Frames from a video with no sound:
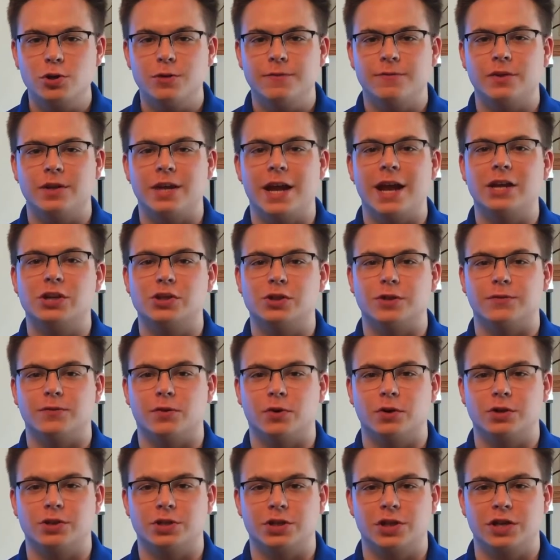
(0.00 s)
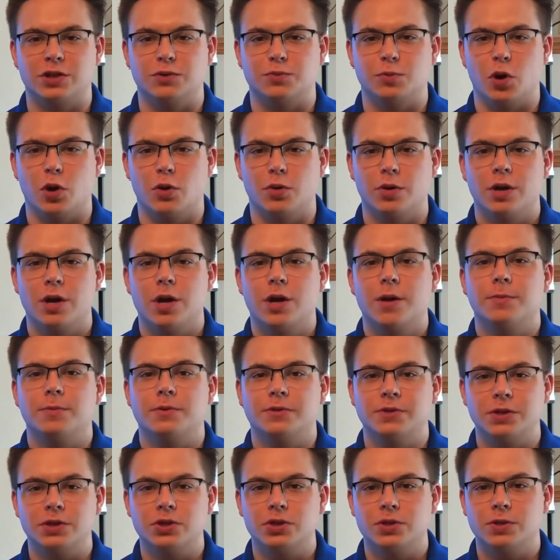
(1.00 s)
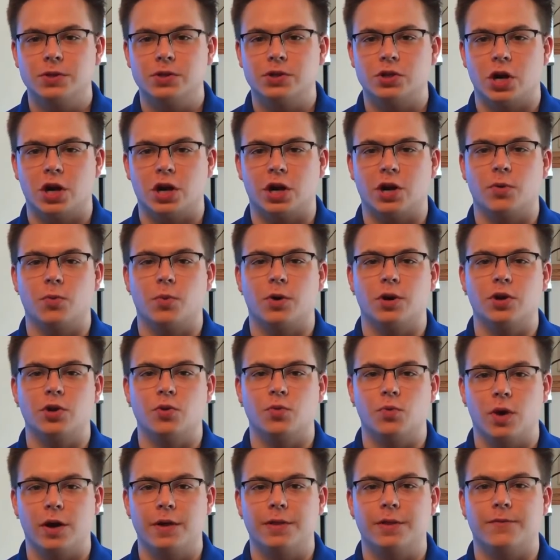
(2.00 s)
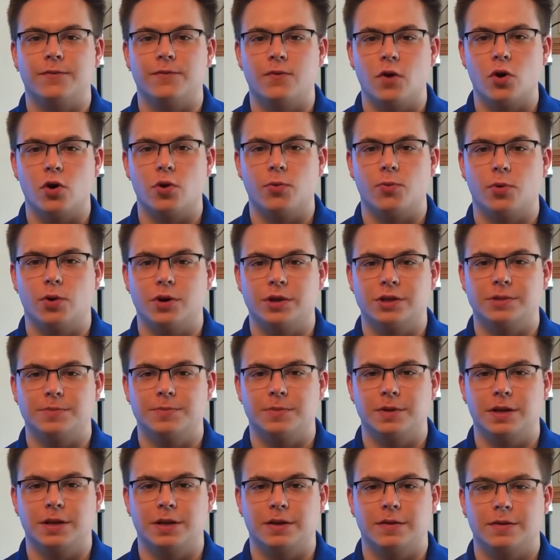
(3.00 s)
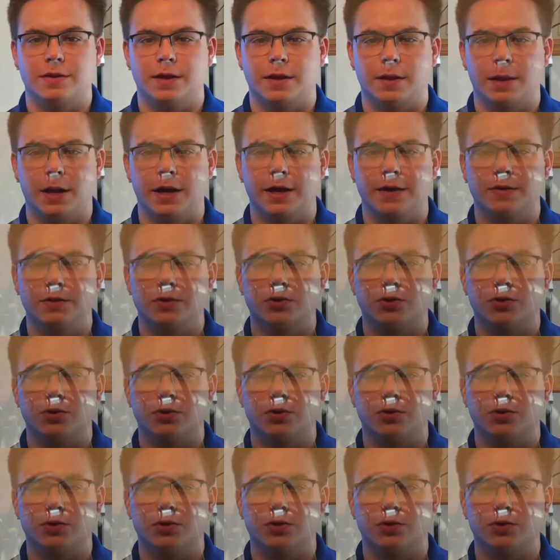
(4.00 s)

you've engaged the first teach mode, position the target where you want the focal point to be, then lay the